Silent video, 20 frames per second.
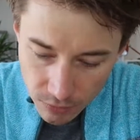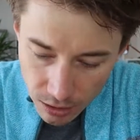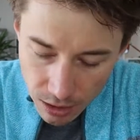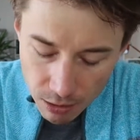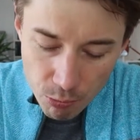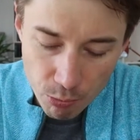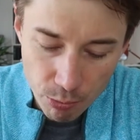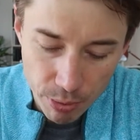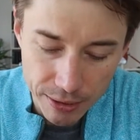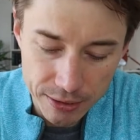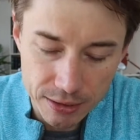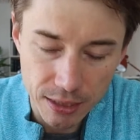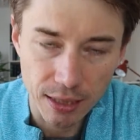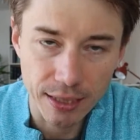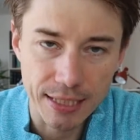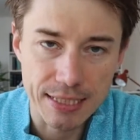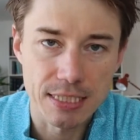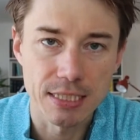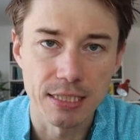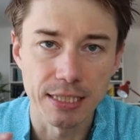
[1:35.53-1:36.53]
But
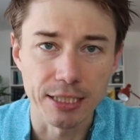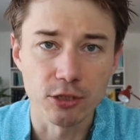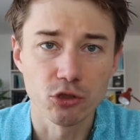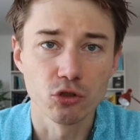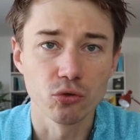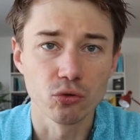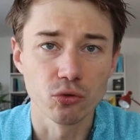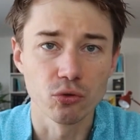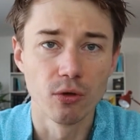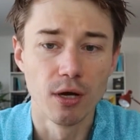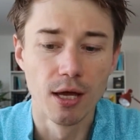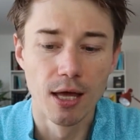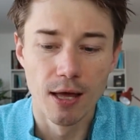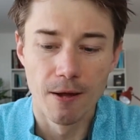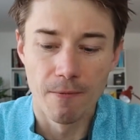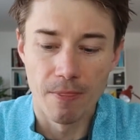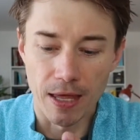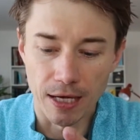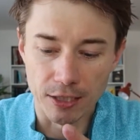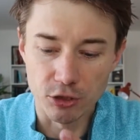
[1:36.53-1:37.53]
let's stick to
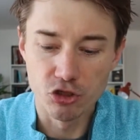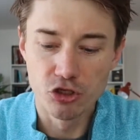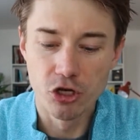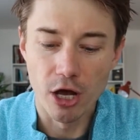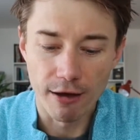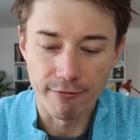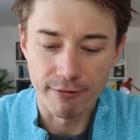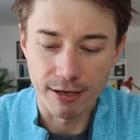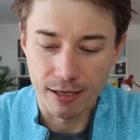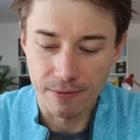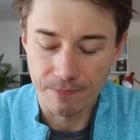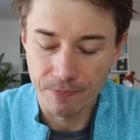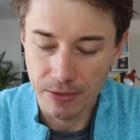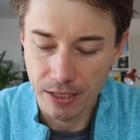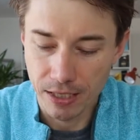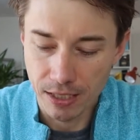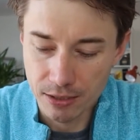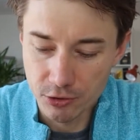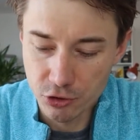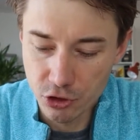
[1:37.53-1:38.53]
Java
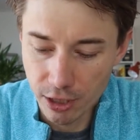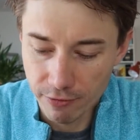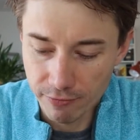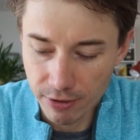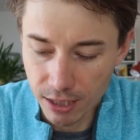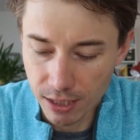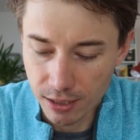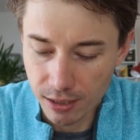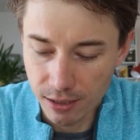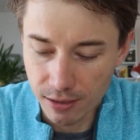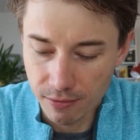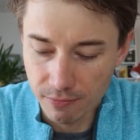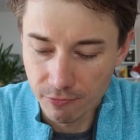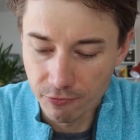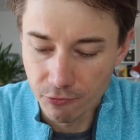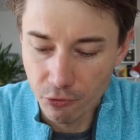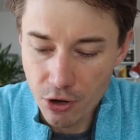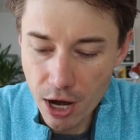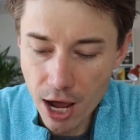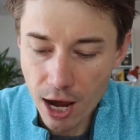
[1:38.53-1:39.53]

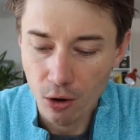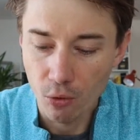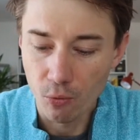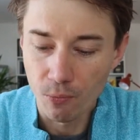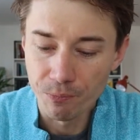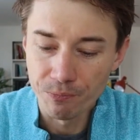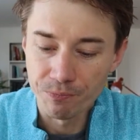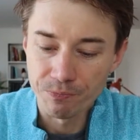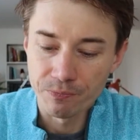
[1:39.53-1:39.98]
for now.